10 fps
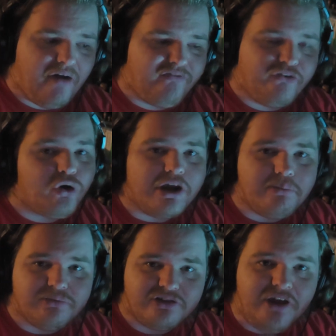for
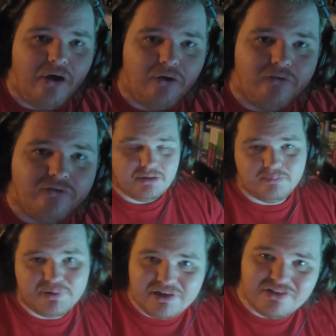himself.
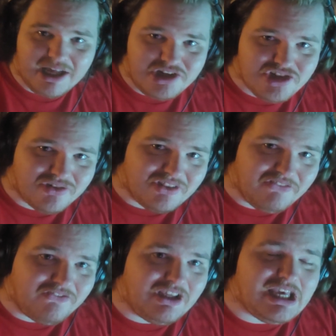But it's not just
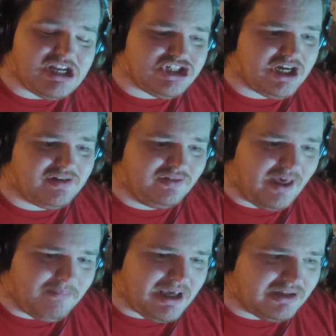the VHS
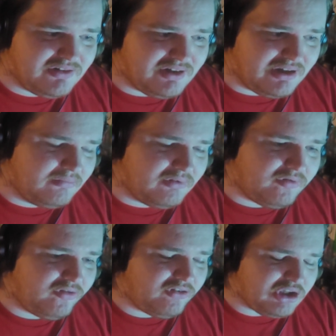that makes it
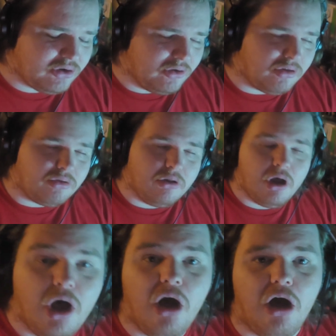feel
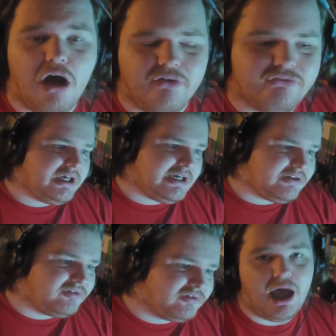off.
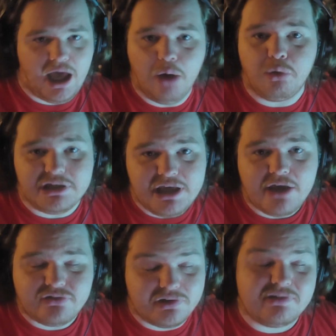It's, I would
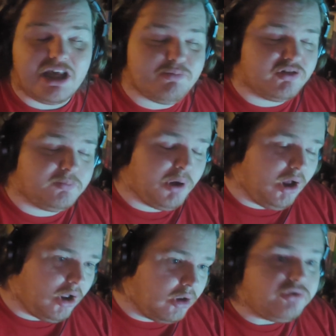guess his name is
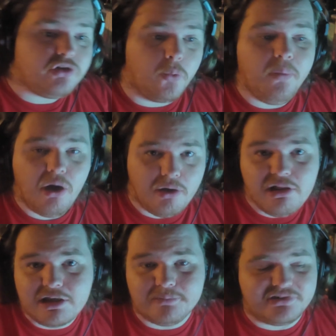Paul, so Paul
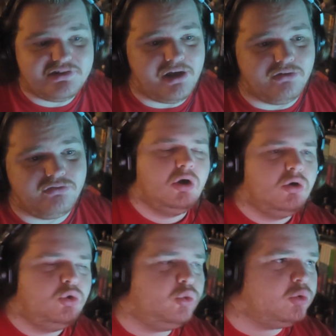himself,
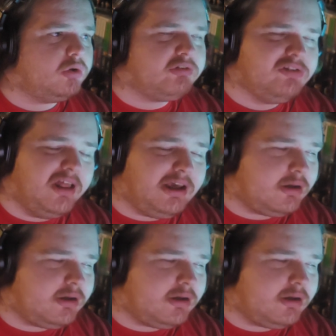who looks like